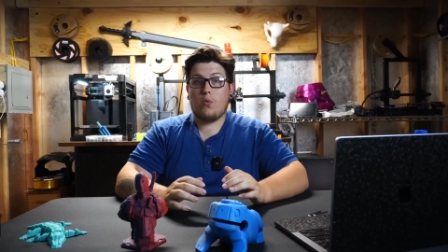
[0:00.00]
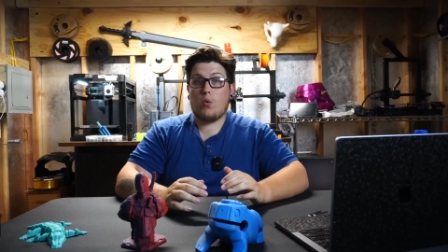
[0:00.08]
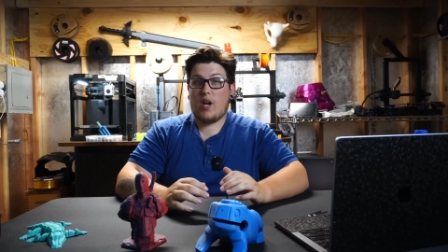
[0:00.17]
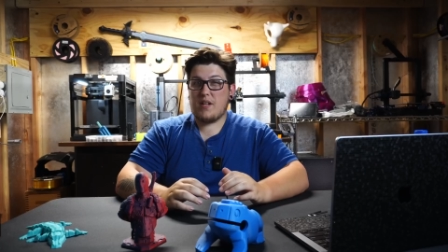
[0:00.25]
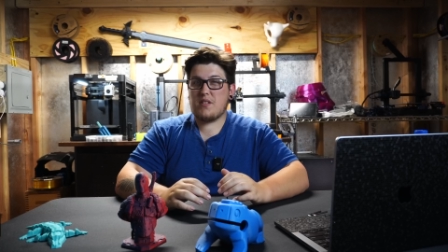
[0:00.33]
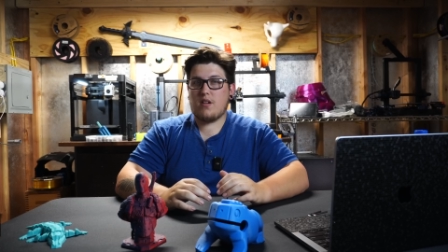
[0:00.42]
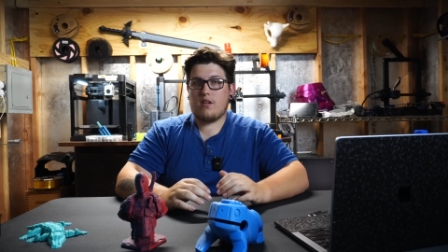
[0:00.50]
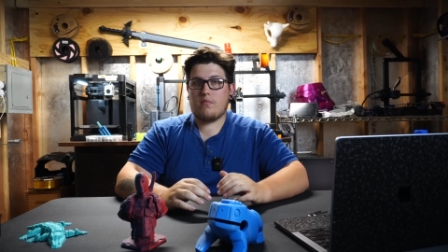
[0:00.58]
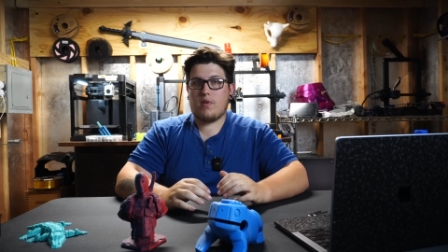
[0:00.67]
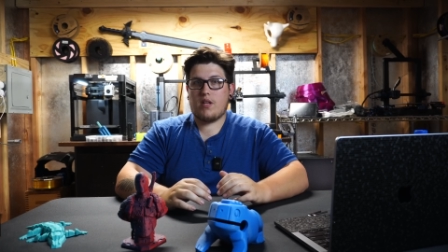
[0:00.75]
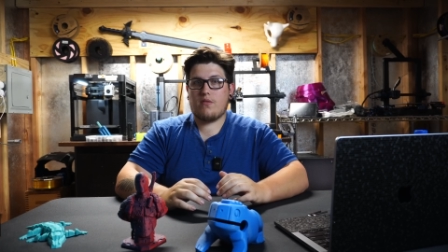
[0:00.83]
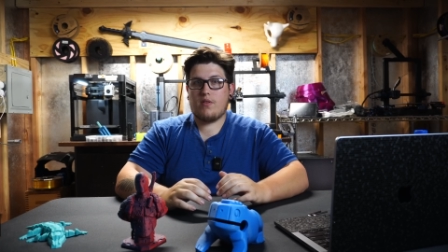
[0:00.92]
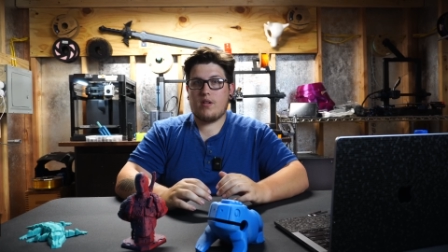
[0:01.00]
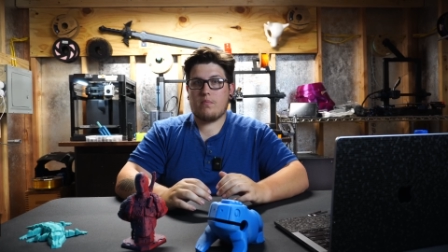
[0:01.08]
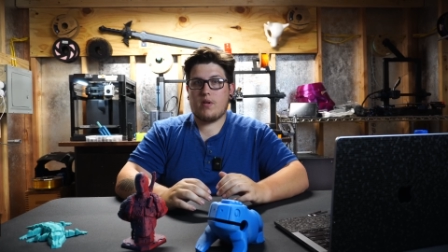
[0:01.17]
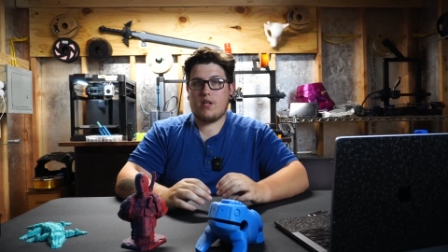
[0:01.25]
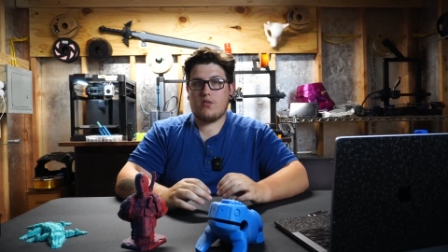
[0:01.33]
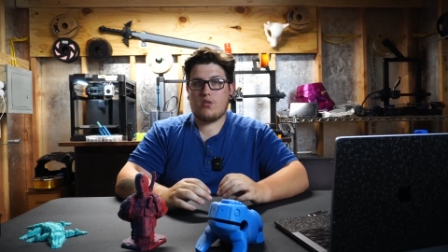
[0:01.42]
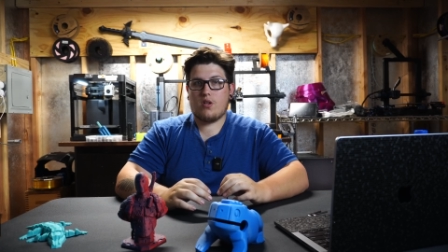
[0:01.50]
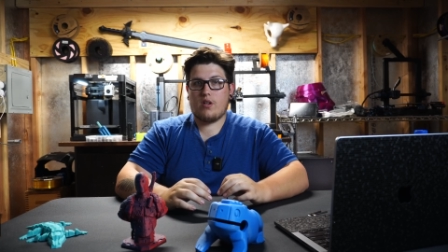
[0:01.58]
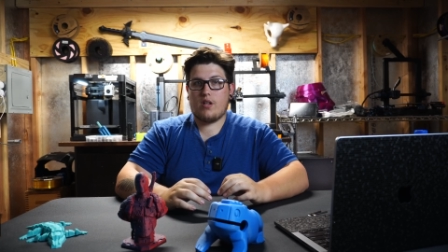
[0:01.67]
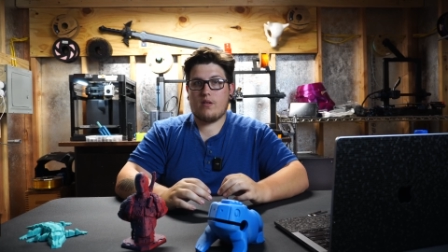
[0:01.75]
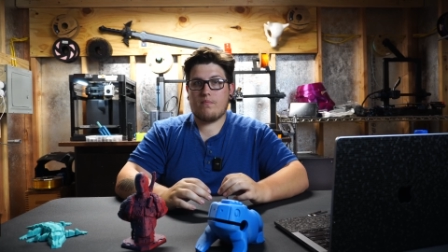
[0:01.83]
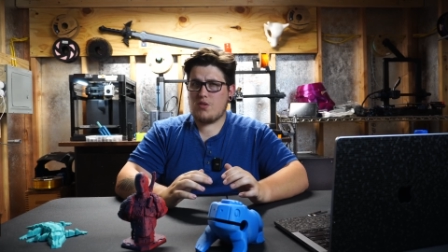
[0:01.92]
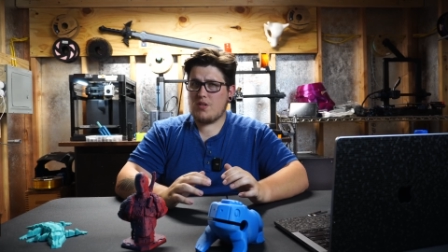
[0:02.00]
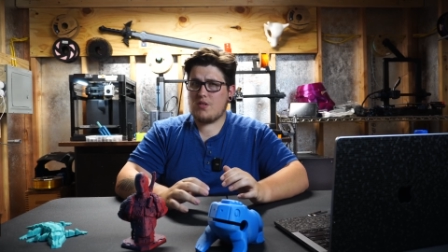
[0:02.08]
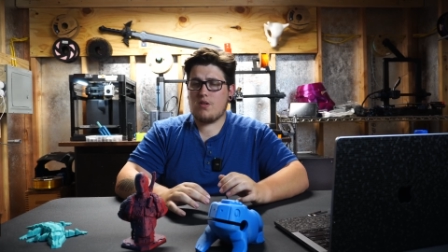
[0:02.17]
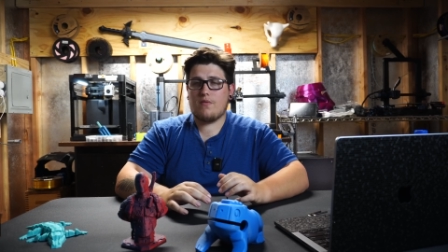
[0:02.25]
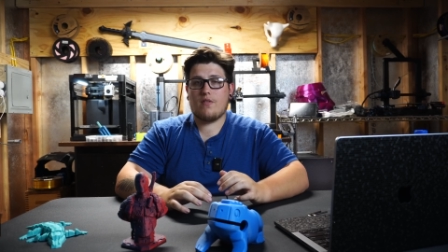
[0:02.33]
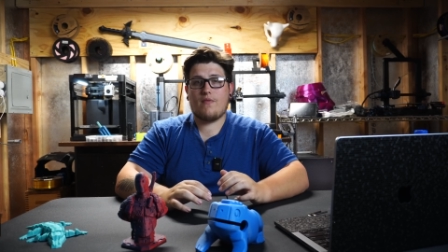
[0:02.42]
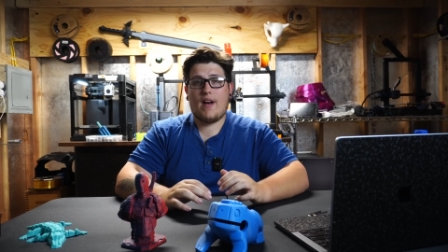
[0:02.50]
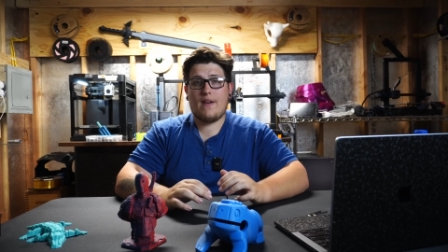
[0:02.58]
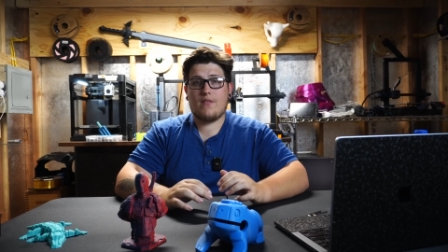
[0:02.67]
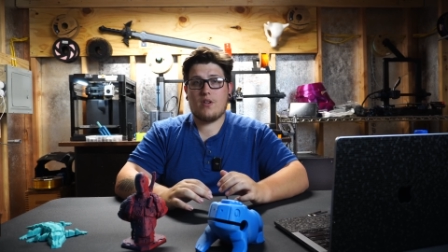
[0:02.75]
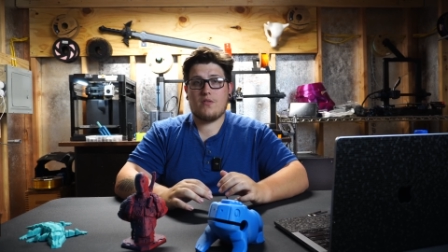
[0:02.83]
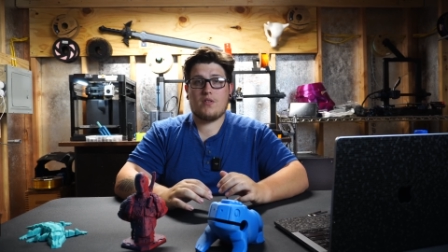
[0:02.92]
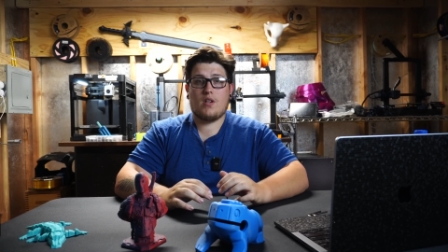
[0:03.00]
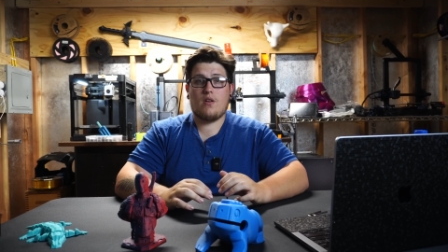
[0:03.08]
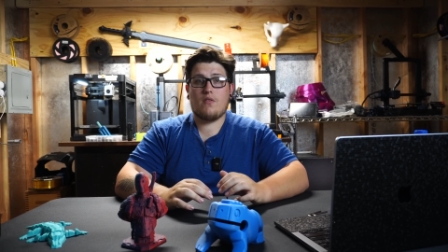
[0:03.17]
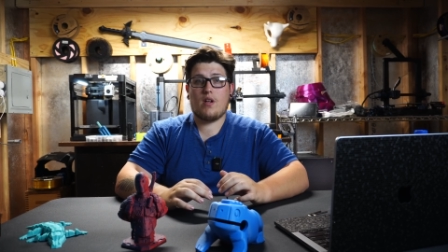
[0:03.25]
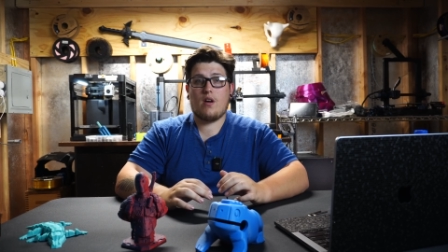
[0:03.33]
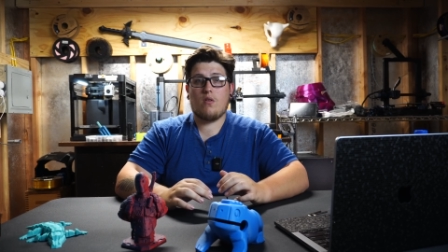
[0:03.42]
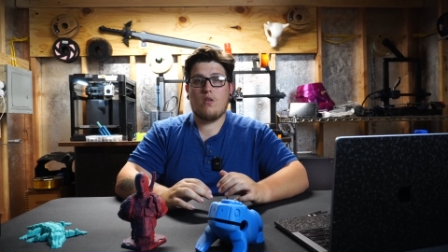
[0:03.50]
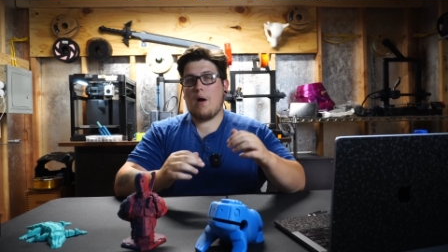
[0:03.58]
When I started my 3D printing journey just over five years ago now,